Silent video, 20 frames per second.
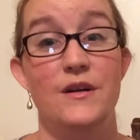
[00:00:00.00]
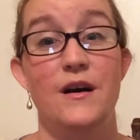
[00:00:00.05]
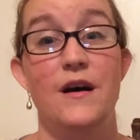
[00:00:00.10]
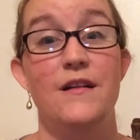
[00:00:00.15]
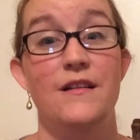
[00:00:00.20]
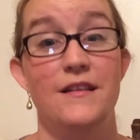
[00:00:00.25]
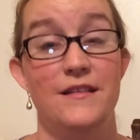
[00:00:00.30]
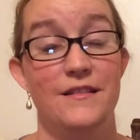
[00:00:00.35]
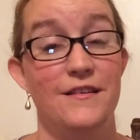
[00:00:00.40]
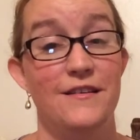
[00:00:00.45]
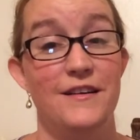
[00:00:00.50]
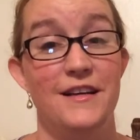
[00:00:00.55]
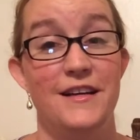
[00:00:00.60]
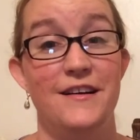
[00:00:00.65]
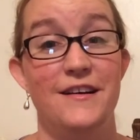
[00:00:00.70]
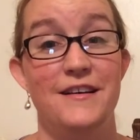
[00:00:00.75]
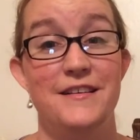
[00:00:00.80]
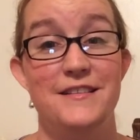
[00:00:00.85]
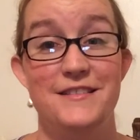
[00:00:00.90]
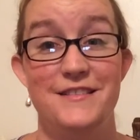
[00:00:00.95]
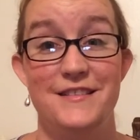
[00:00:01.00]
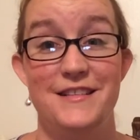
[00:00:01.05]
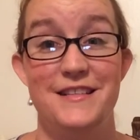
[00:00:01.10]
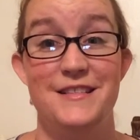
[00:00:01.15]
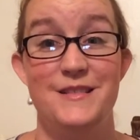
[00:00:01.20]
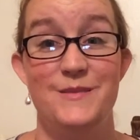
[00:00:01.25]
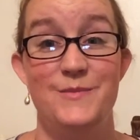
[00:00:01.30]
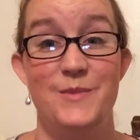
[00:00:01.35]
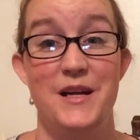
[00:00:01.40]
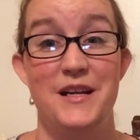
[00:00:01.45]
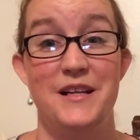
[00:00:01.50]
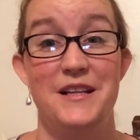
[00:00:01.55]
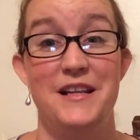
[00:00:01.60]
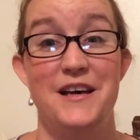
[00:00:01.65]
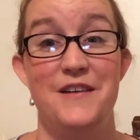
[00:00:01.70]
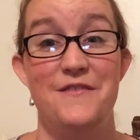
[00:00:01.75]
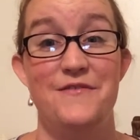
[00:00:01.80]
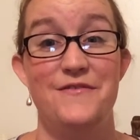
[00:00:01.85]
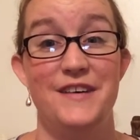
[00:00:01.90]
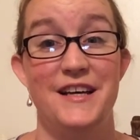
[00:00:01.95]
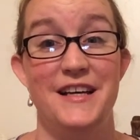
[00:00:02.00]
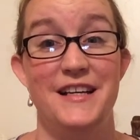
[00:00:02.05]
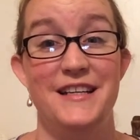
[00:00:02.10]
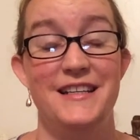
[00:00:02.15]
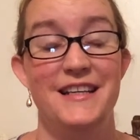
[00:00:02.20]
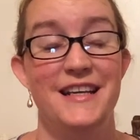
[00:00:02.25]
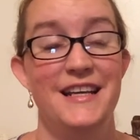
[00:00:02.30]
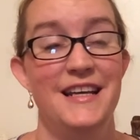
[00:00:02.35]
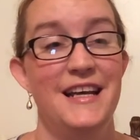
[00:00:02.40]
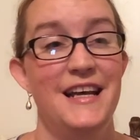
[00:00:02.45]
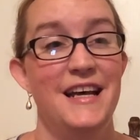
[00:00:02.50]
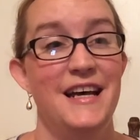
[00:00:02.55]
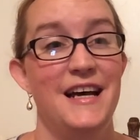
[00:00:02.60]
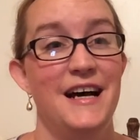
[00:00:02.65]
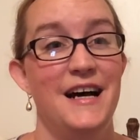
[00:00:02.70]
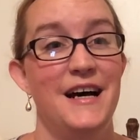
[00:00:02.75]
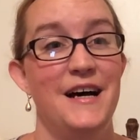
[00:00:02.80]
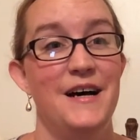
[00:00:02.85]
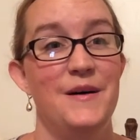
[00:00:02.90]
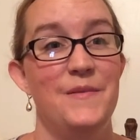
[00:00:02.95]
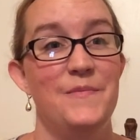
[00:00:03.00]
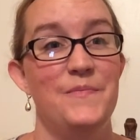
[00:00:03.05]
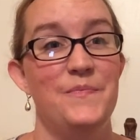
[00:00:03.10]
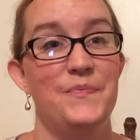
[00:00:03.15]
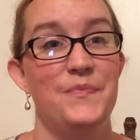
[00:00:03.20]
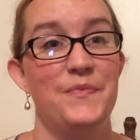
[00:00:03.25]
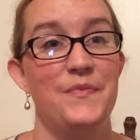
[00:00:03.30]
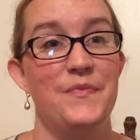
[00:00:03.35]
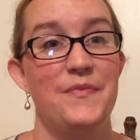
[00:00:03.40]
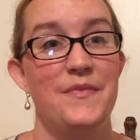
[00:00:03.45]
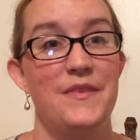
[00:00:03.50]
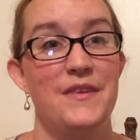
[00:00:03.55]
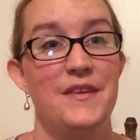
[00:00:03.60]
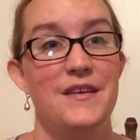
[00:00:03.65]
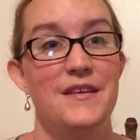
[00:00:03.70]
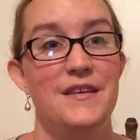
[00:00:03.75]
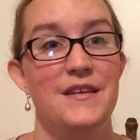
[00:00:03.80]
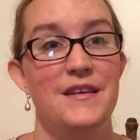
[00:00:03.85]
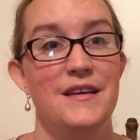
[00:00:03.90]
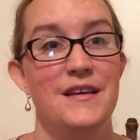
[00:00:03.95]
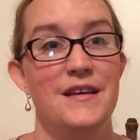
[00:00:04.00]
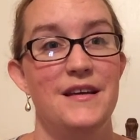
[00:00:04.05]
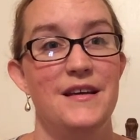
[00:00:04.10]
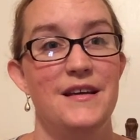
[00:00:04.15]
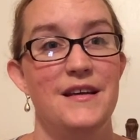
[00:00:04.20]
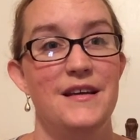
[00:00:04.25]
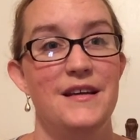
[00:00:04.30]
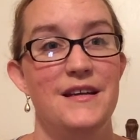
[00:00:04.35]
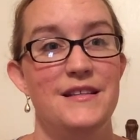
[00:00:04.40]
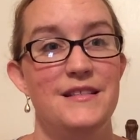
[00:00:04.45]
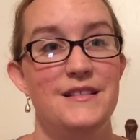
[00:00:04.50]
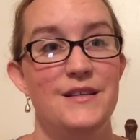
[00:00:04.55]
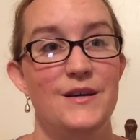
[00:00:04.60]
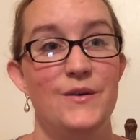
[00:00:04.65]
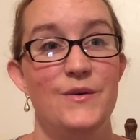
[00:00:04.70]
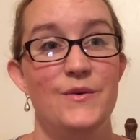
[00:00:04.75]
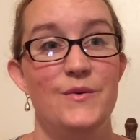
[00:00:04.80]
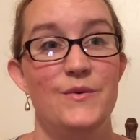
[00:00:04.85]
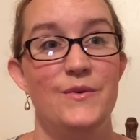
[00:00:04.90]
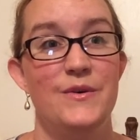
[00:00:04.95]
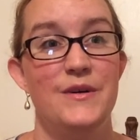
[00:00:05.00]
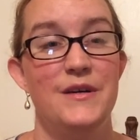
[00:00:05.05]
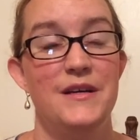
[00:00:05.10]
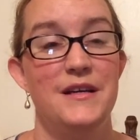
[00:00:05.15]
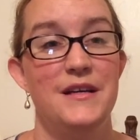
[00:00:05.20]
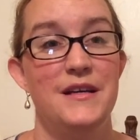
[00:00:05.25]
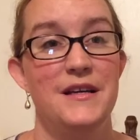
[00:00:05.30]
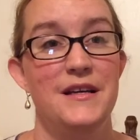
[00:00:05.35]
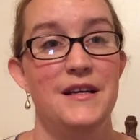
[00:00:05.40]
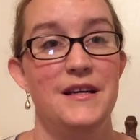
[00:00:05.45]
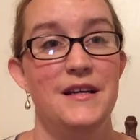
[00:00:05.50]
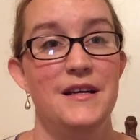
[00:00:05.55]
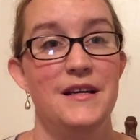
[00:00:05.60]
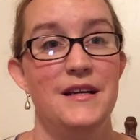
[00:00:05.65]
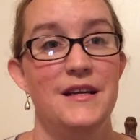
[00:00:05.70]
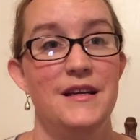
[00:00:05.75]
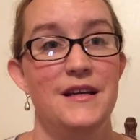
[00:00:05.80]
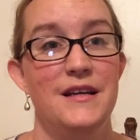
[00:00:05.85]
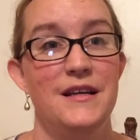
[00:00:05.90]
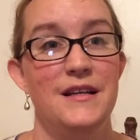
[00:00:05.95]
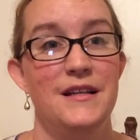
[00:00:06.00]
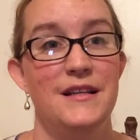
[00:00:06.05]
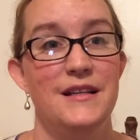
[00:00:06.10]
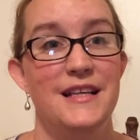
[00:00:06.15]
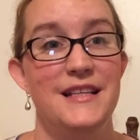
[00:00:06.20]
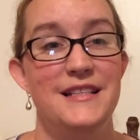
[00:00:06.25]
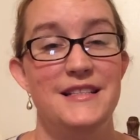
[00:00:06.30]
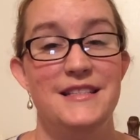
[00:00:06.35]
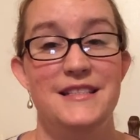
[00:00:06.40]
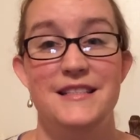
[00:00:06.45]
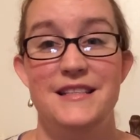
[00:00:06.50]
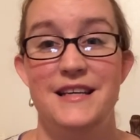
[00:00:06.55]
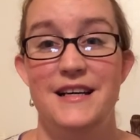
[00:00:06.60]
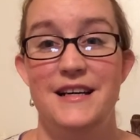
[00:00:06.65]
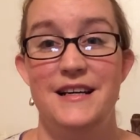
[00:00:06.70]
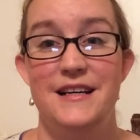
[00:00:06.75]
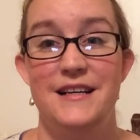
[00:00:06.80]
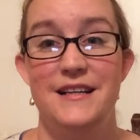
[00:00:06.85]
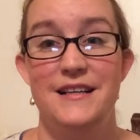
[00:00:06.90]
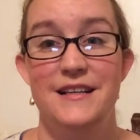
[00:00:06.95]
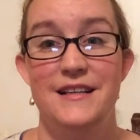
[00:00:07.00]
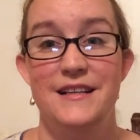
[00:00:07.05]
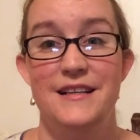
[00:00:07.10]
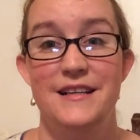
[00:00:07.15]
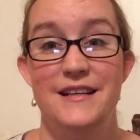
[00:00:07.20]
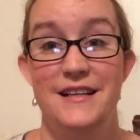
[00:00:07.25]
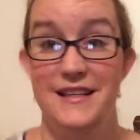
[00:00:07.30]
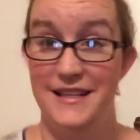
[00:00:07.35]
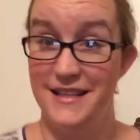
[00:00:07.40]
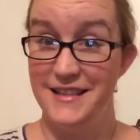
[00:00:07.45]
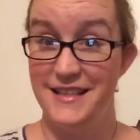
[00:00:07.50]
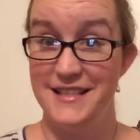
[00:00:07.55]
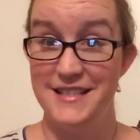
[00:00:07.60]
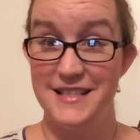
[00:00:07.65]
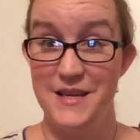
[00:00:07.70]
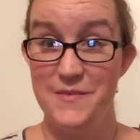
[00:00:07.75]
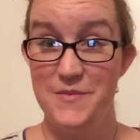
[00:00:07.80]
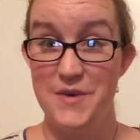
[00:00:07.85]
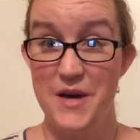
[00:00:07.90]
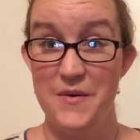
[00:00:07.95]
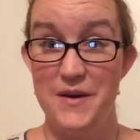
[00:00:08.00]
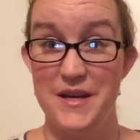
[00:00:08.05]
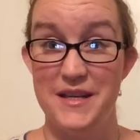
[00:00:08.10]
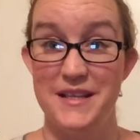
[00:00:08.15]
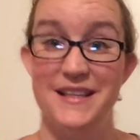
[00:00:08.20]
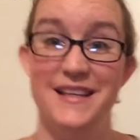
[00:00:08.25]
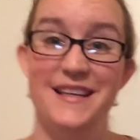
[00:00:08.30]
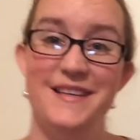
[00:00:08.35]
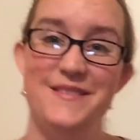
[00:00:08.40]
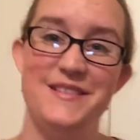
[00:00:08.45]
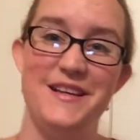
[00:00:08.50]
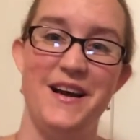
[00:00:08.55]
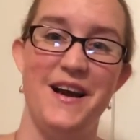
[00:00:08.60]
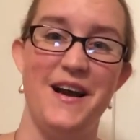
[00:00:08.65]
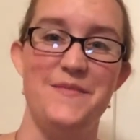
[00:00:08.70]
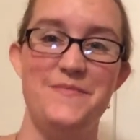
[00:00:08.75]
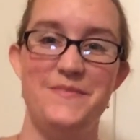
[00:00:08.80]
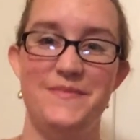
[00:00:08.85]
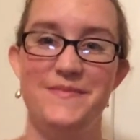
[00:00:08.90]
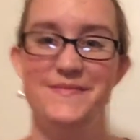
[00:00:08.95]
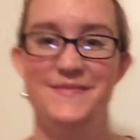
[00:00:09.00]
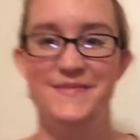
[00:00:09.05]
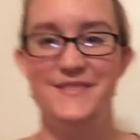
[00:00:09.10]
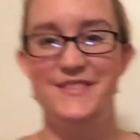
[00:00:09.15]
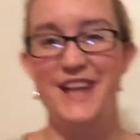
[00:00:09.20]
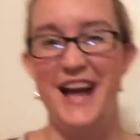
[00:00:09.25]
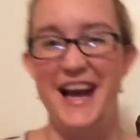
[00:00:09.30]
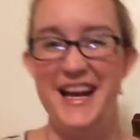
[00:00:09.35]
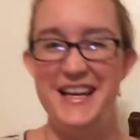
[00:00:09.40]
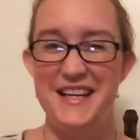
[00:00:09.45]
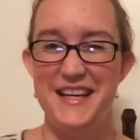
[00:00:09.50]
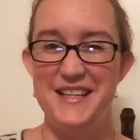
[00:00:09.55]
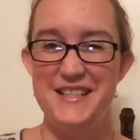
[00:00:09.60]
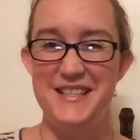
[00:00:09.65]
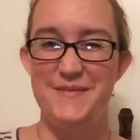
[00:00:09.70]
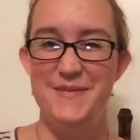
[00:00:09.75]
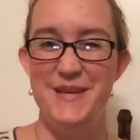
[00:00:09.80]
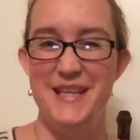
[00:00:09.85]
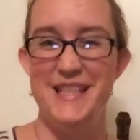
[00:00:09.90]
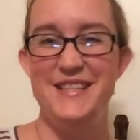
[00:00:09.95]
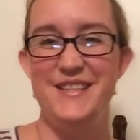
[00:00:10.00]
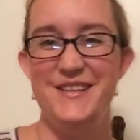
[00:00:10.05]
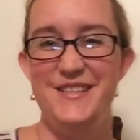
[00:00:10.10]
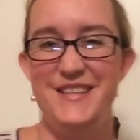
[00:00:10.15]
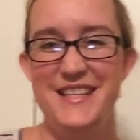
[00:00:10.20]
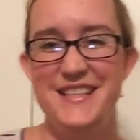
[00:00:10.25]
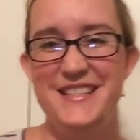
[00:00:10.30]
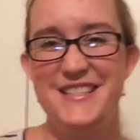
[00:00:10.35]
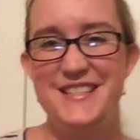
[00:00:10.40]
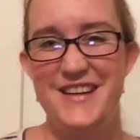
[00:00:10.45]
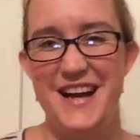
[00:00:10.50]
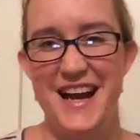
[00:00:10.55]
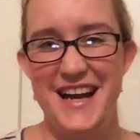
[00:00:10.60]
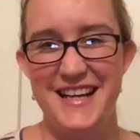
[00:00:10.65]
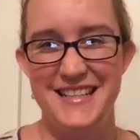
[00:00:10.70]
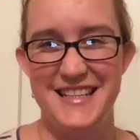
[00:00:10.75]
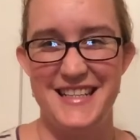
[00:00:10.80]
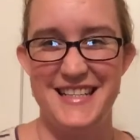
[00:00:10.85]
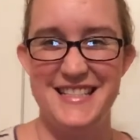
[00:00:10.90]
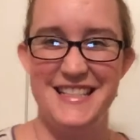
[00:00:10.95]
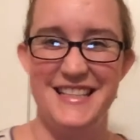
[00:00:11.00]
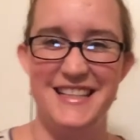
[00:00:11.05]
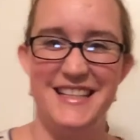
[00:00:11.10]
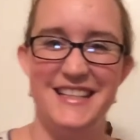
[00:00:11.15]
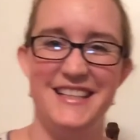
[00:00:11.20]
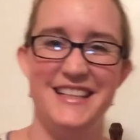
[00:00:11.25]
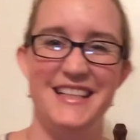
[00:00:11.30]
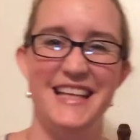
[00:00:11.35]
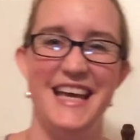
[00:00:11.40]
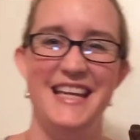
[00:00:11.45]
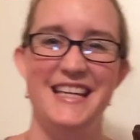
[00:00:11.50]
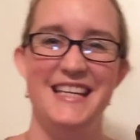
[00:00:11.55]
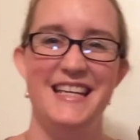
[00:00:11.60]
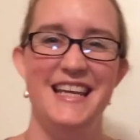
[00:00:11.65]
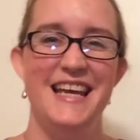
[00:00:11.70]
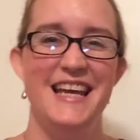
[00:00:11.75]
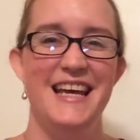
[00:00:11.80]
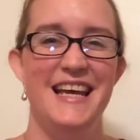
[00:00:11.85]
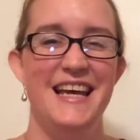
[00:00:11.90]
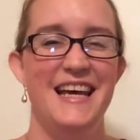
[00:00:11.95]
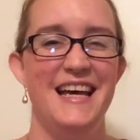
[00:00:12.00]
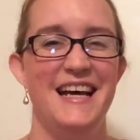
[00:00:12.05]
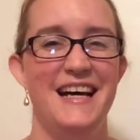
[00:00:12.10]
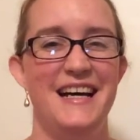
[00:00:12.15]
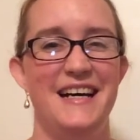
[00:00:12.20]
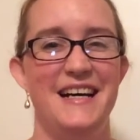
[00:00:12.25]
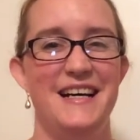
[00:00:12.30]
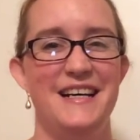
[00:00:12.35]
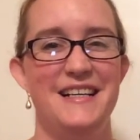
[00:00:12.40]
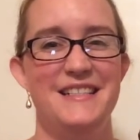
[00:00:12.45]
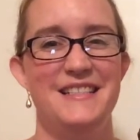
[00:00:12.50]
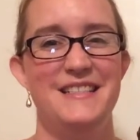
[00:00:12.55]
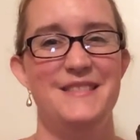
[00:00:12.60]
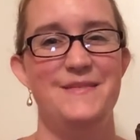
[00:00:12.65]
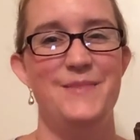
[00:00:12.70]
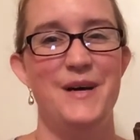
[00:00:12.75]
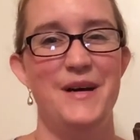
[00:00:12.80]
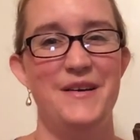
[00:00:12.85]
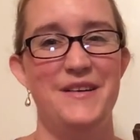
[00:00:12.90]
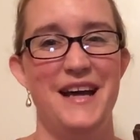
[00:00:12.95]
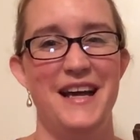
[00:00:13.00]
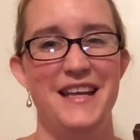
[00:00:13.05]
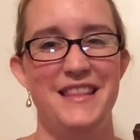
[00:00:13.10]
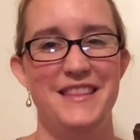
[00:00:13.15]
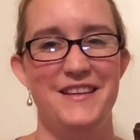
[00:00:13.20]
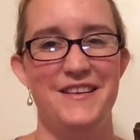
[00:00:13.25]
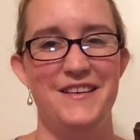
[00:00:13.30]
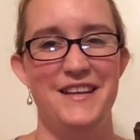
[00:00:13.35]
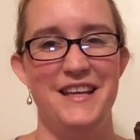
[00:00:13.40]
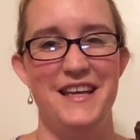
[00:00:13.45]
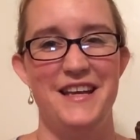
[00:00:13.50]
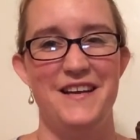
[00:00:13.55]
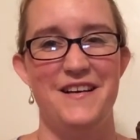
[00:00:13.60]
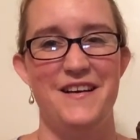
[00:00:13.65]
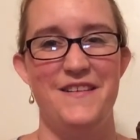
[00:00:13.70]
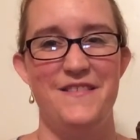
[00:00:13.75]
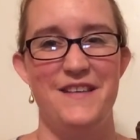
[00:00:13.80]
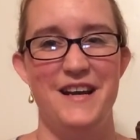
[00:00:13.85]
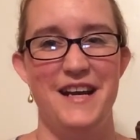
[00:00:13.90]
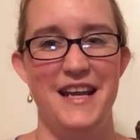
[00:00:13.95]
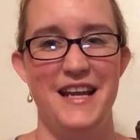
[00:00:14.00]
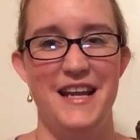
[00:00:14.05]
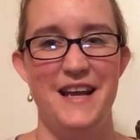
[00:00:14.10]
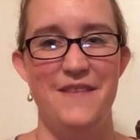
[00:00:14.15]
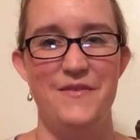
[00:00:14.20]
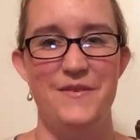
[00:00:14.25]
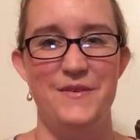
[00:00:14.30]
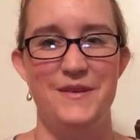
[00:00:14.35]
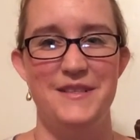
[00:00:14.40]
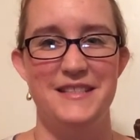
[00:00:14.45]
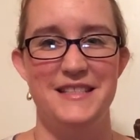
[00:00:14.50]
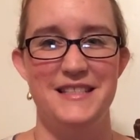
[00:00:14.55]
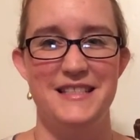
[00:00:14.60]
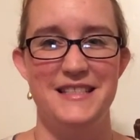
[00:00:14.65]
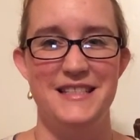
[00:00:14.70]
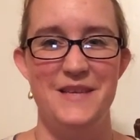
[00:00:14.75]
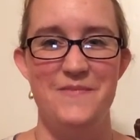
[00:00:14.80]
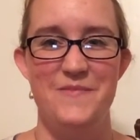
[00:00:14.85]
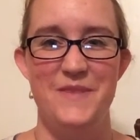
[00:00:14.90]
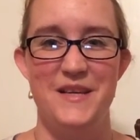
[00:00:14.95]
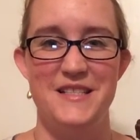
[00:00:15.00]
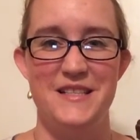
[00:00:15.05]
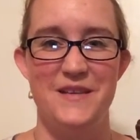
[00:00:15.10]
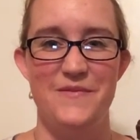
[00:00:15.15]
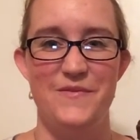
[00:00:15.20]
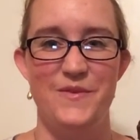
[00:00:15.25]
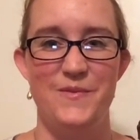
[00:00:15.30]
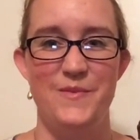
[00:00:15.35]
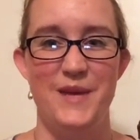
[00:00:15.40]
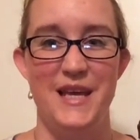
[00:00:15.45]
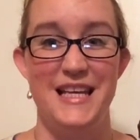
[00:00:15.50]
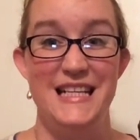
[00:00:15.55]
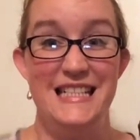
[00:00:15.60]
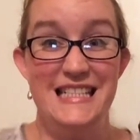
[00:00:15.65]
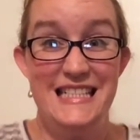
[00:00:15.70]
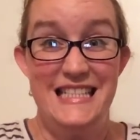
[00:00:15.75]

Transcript: all and learn it all. So this has been a lot of fun. So let's keep going. Sorry, trying not to be too distracted. It's a little late. It's about 9:30 here already, and everyone's asleep except for me.